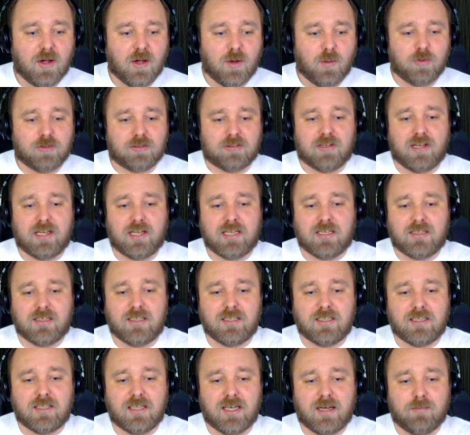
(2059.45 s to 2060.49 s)
was like
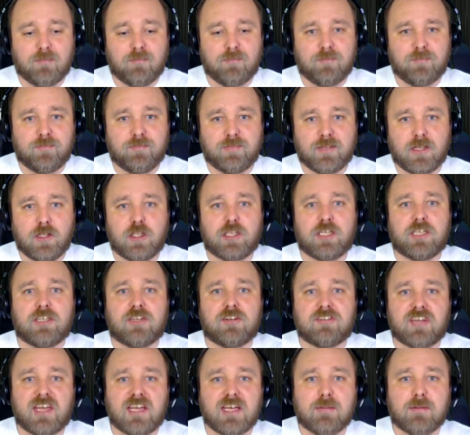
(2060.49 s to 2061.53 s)
the... look at the
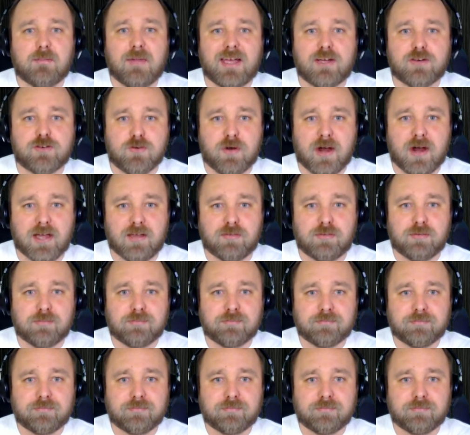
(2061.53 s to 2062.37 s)
Sega Mega Drive.